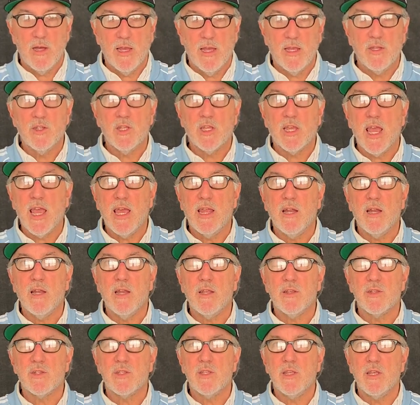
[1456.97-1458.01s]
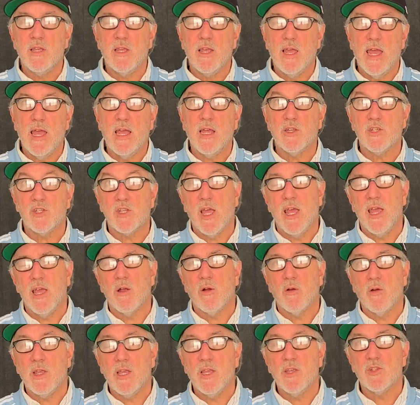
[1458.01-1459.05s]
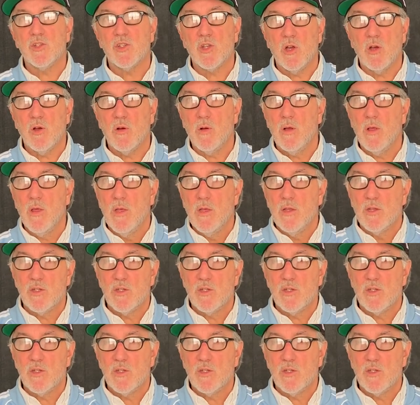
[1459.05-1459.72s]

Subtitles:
indicated is the ASA or ISO.